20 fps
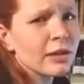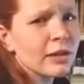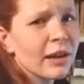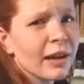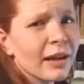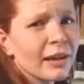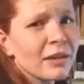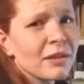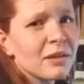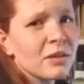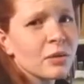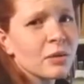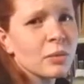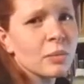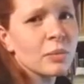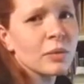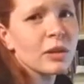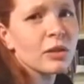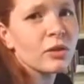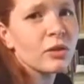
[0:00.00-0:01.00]
God's
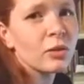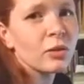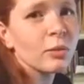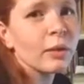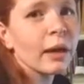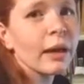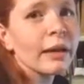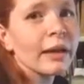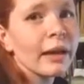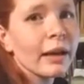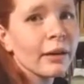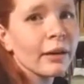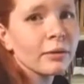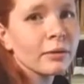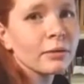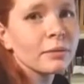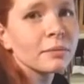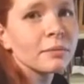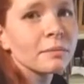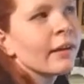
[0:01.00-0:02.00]
told me to do right now.
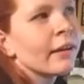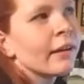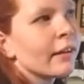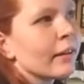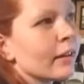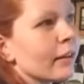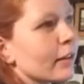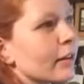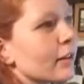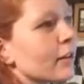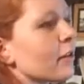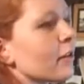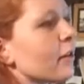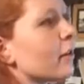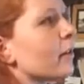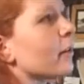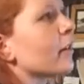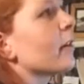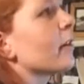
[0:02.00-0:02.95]
So